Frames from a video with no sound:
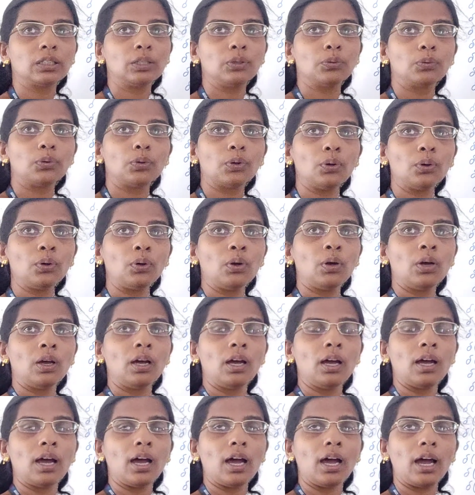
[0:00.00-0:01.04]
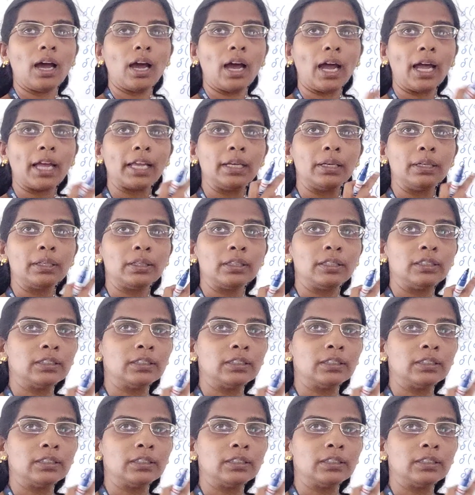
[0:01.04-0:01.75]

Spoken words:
you know, I'll be